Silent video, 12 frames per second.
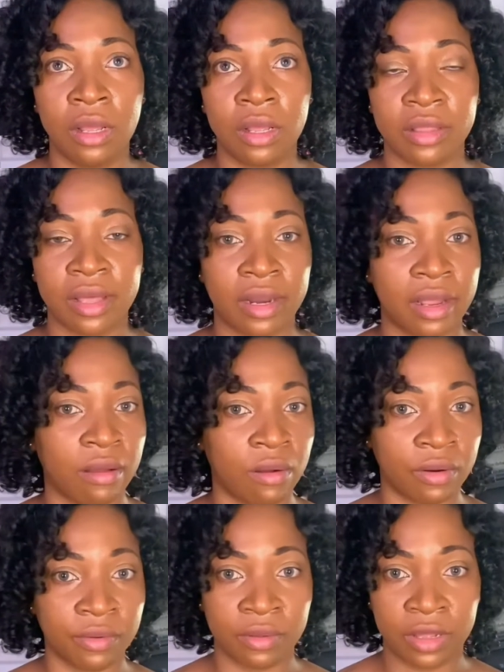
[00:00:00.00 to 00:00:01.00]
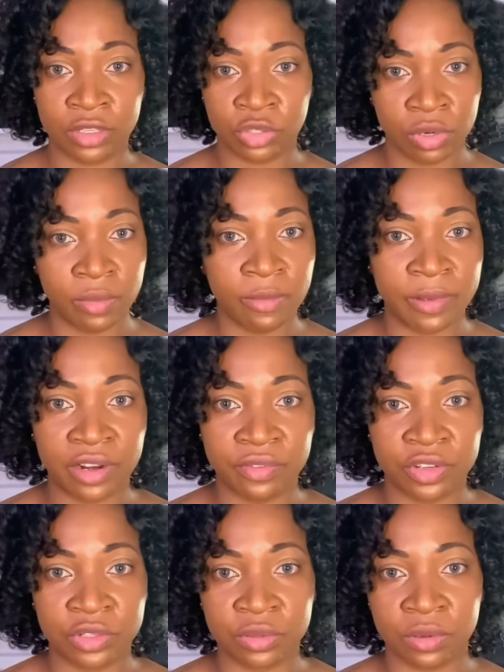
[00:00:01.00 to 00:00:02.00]
that are extremely
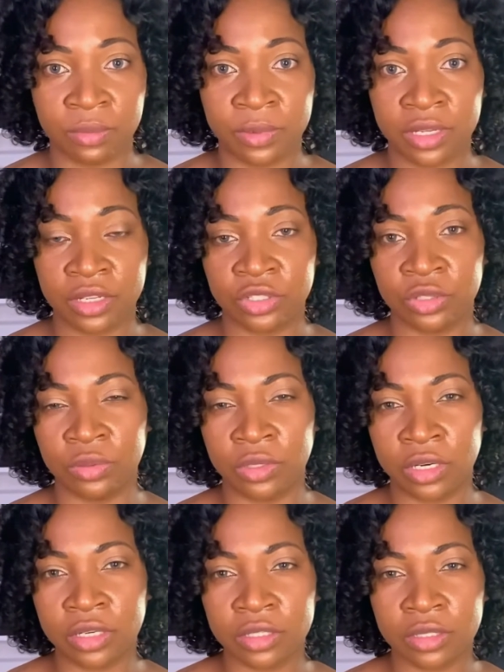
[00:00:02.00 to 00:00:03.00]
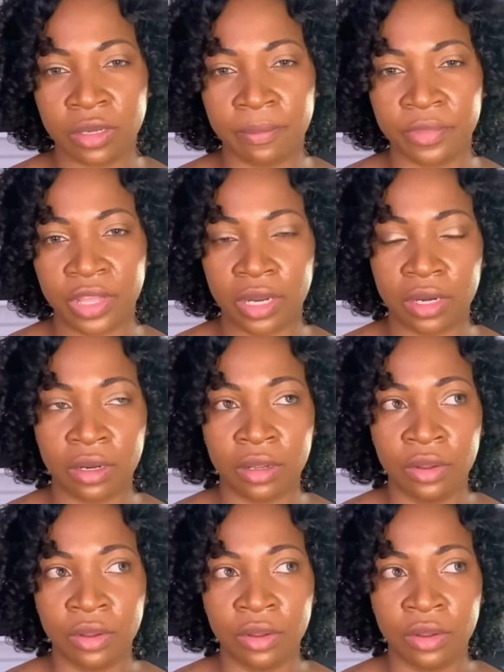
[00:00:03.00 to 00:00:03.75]
beneficial because you learned something